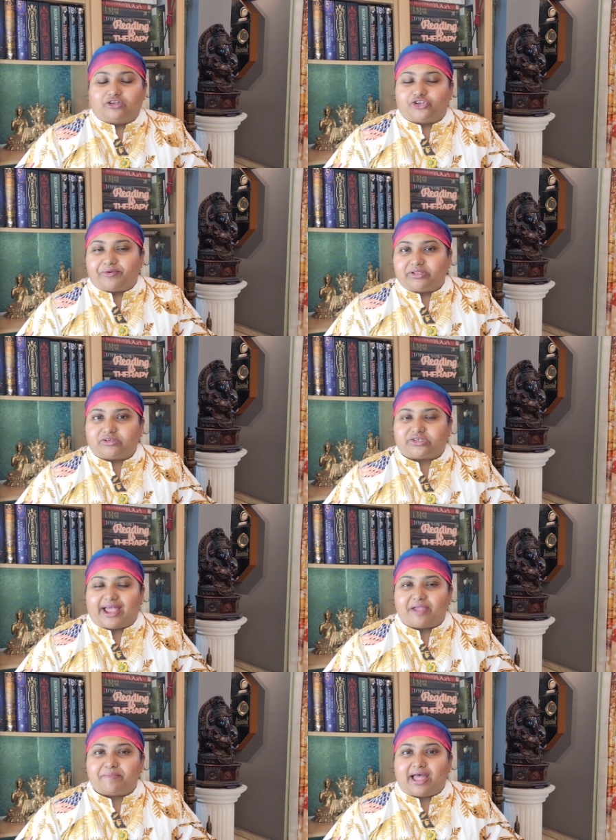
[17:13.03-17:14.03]
during this
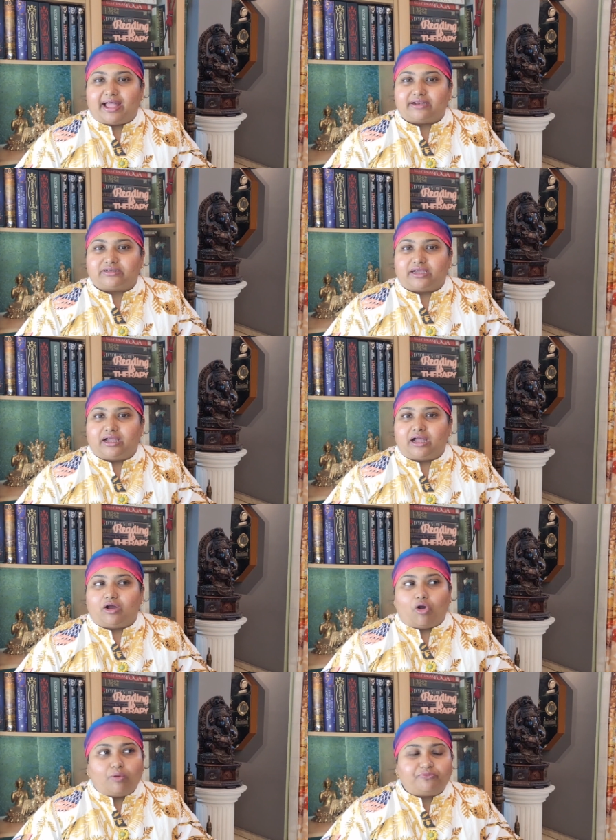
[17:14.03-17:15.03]
time, and
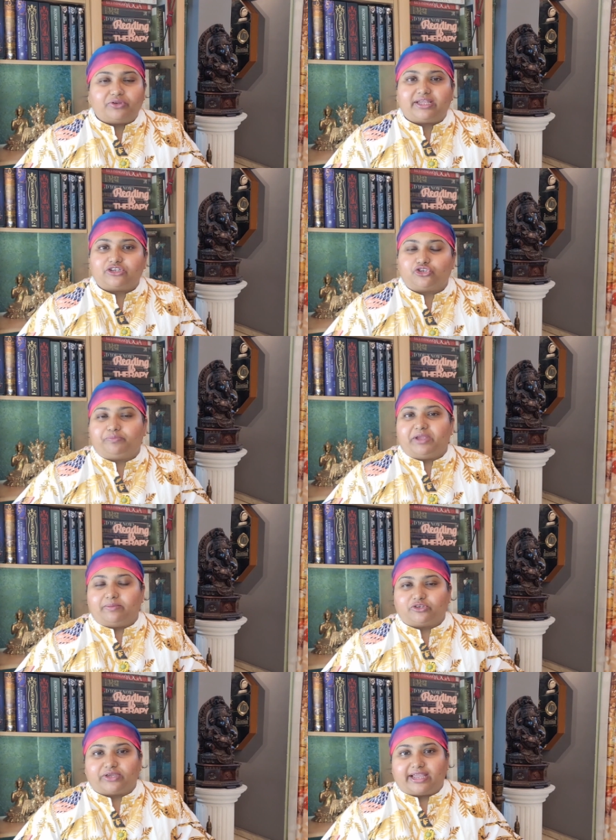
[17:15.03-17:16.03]
hopefully I should be
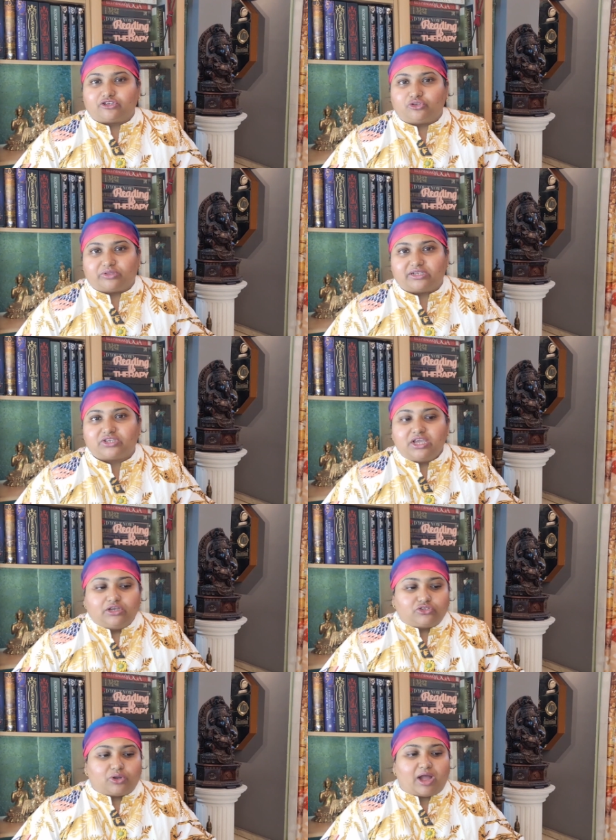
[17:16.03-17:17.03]
able to get to this.
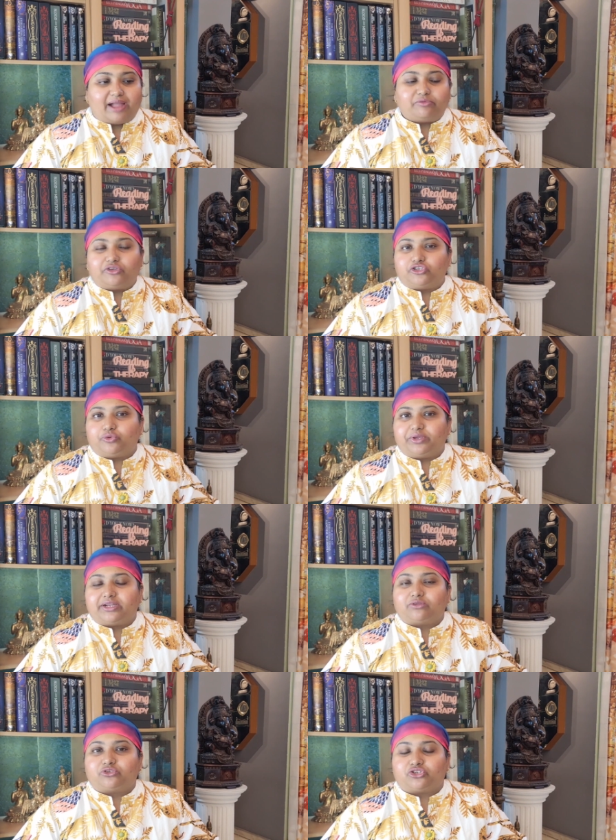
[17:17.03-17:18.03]
So I'm going to
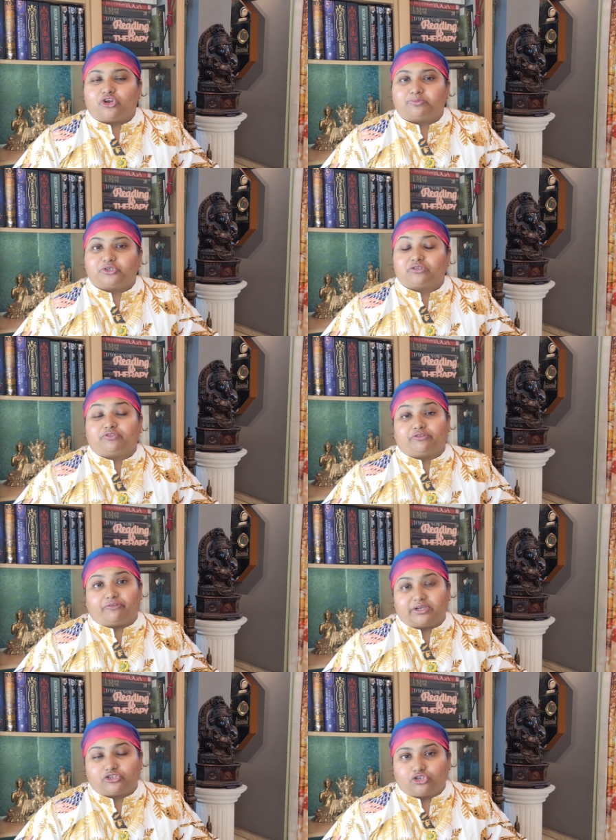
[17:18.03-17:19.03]
read out the synopsis for the
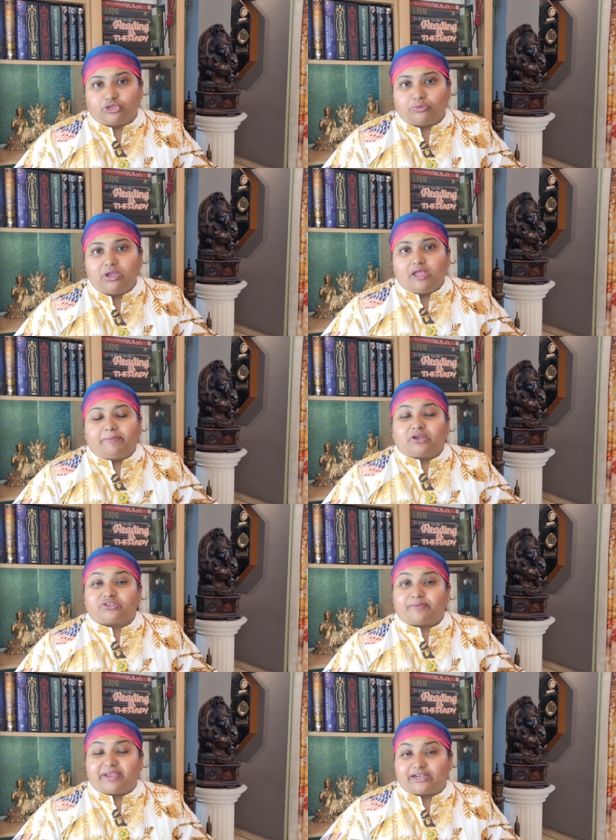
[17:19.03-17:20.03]
first two,
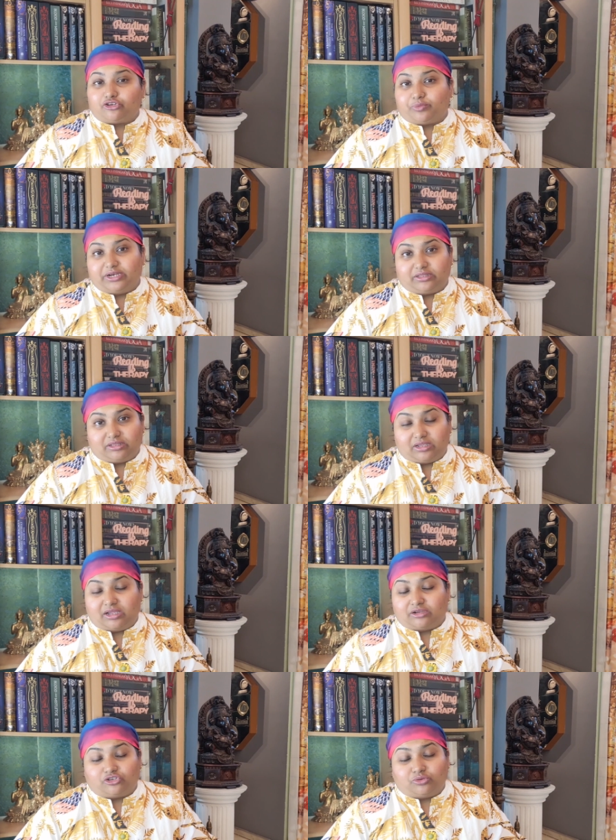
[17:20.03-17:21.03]
because I'm yet to read
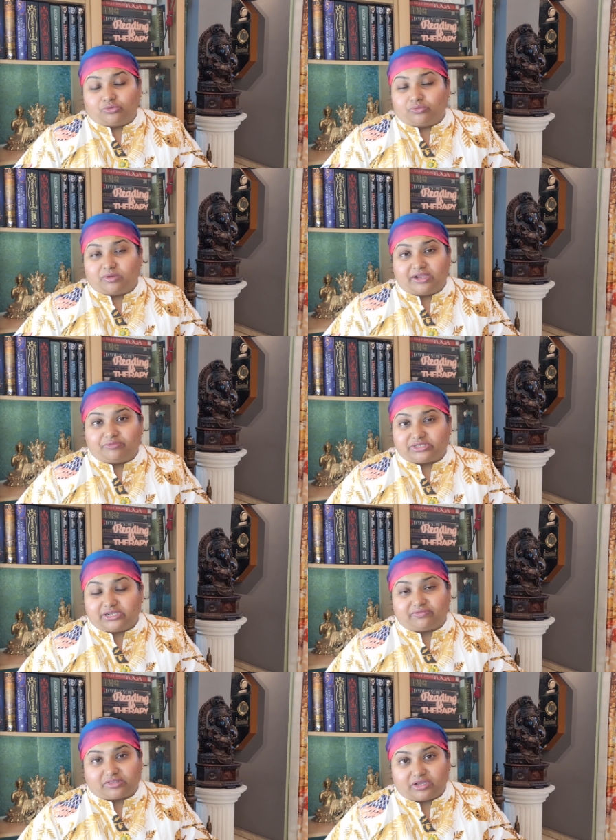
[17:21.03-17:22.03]
to
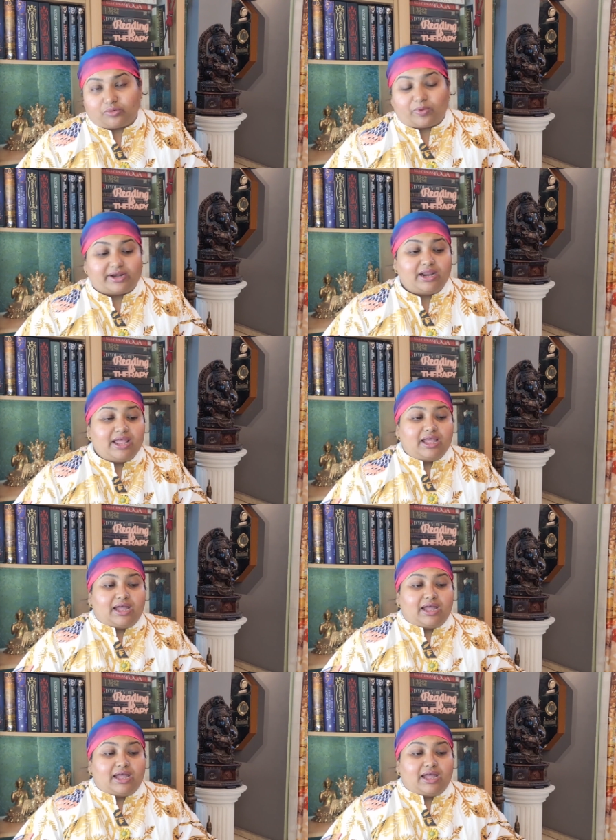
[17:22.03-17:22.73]
receive the third one